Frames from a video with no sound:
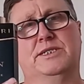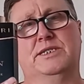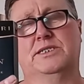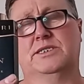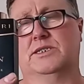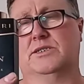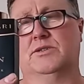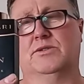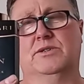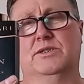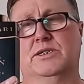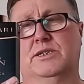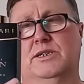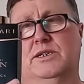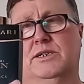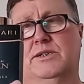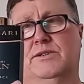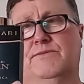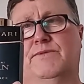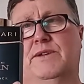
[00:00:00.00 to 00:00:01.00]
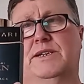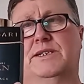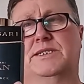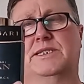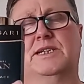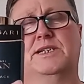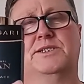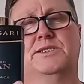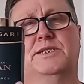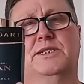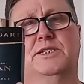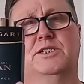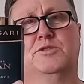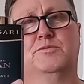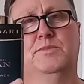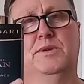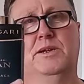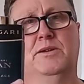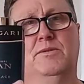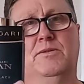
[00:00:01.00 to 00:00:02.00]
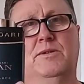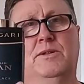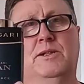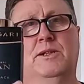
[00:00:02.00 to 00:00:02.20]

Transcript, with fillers: It's got a, a fantastic smell.